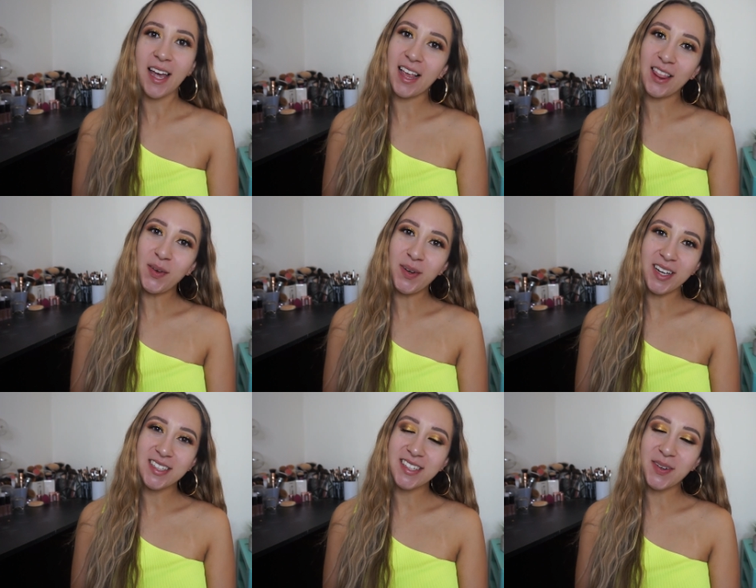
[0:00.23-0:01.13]
Hello
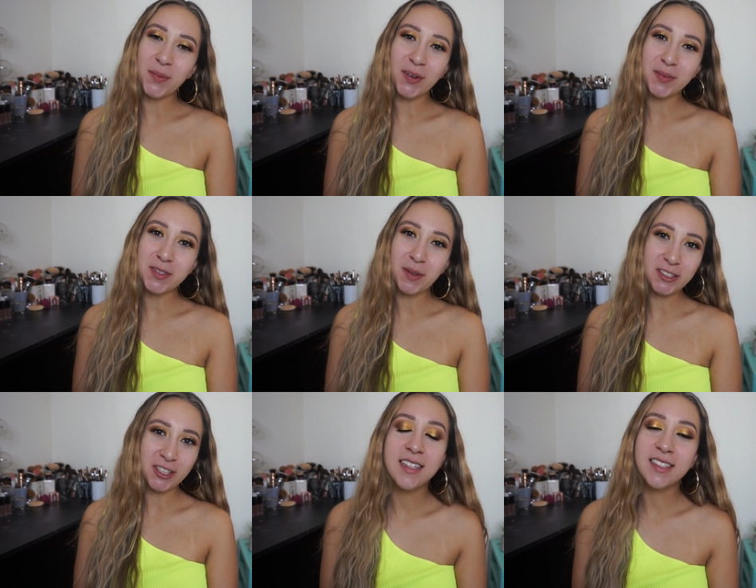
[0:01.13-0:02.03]
guys and welcome to my
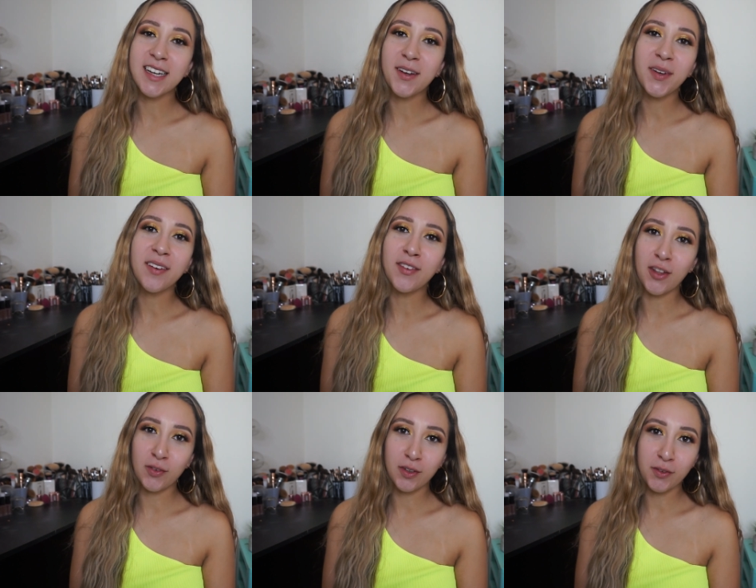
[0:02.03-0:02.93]
channel. Today we have
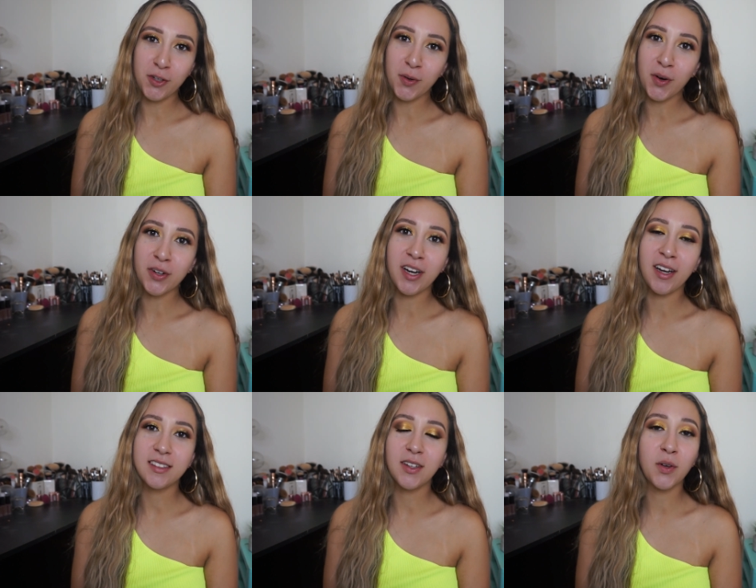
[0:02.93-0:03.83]
another review
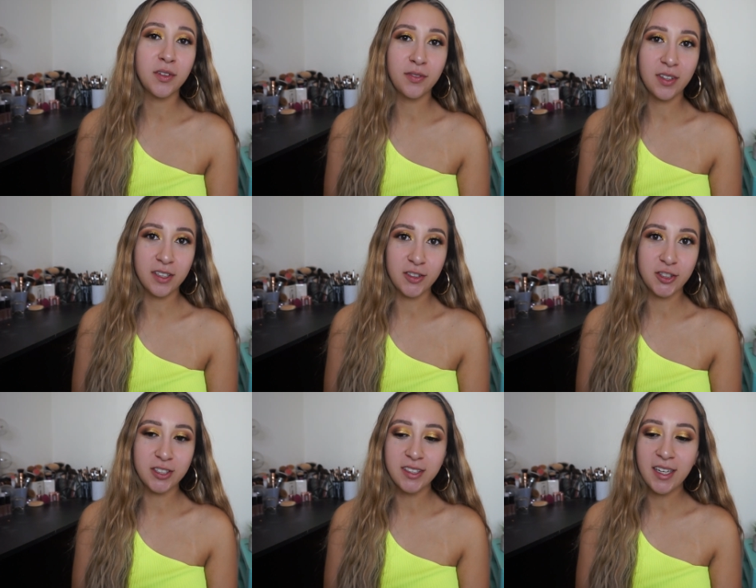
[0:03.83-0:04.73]
on a, on a
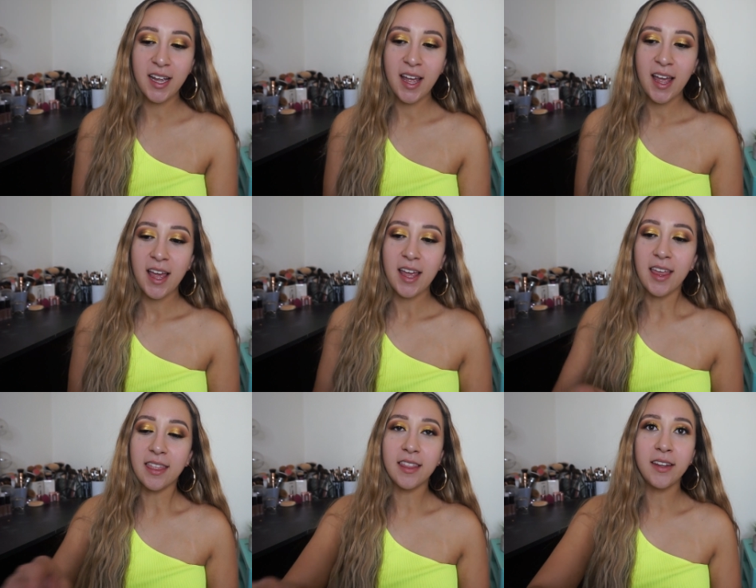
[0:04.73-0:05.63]
foundation,
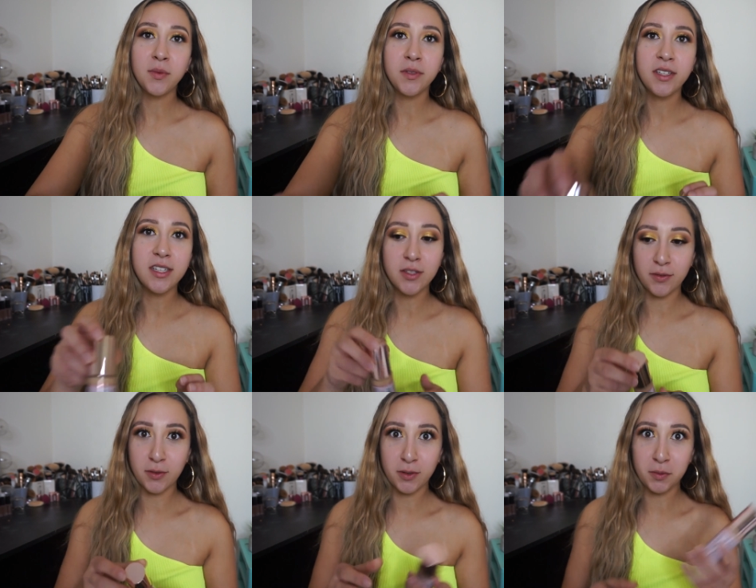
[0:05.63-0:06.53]
and this one is
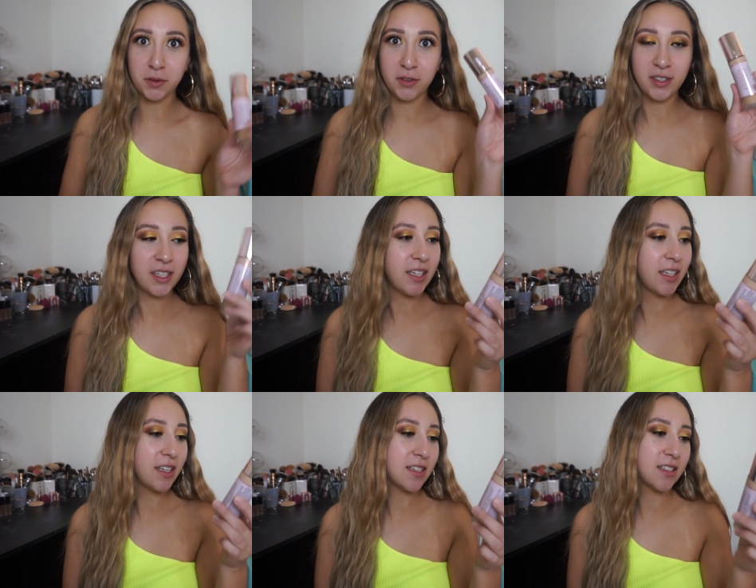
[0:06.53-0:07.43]
affordable.
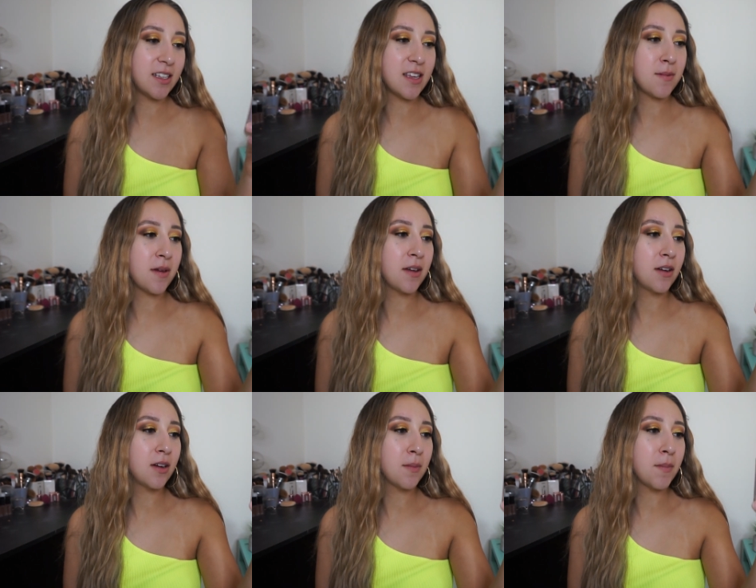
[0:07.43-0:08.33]
It is the
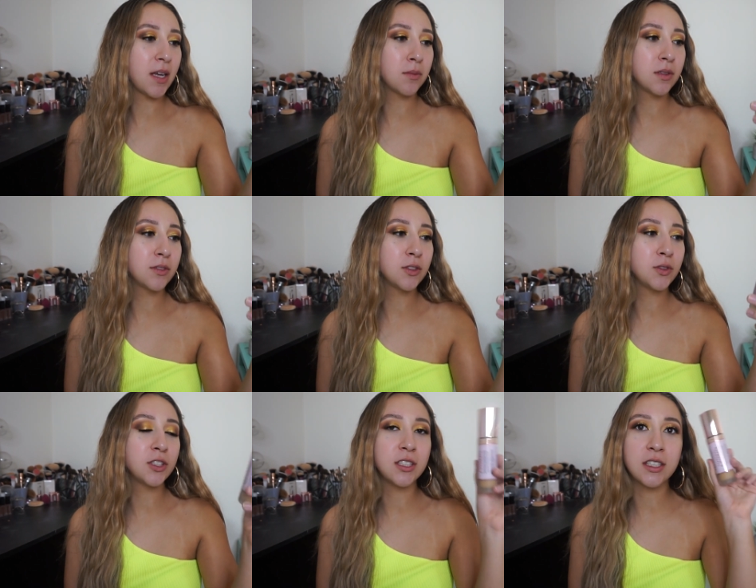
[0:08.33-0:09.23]
Makeup
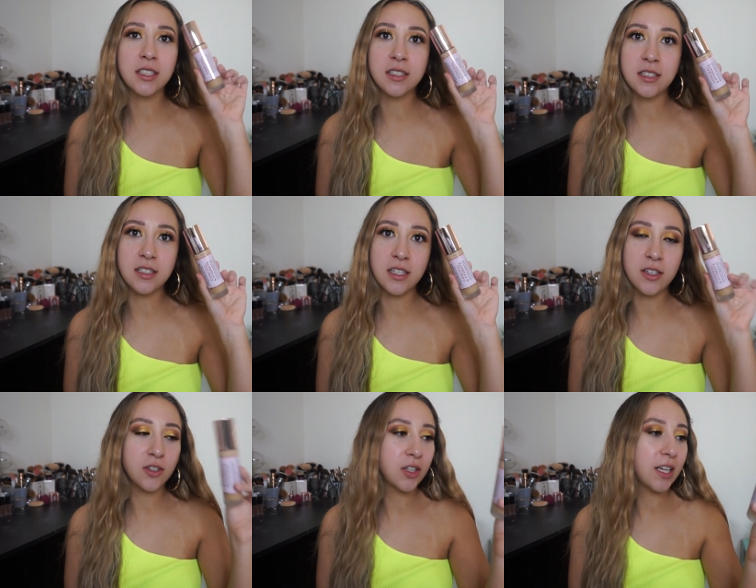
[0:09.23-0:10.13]
Revolution
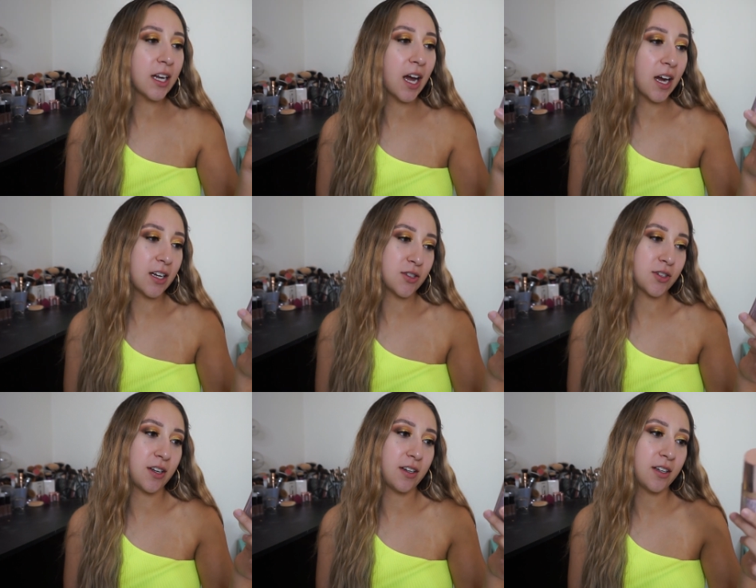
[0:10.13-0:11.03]
Conceal and
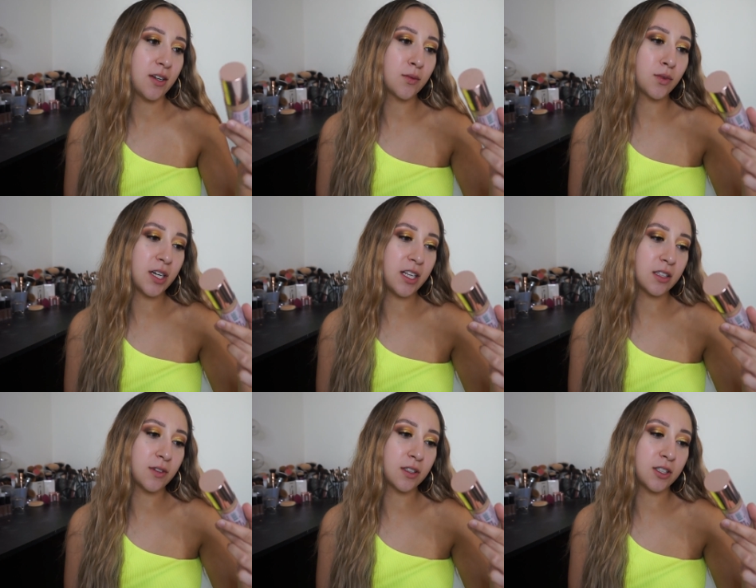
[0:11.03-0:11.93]
Hydrate
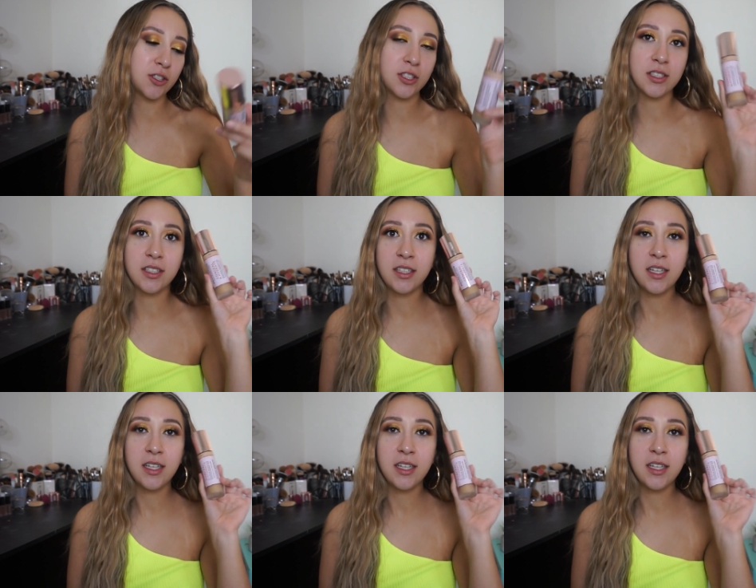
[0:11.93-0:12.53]
Radiance Foundation,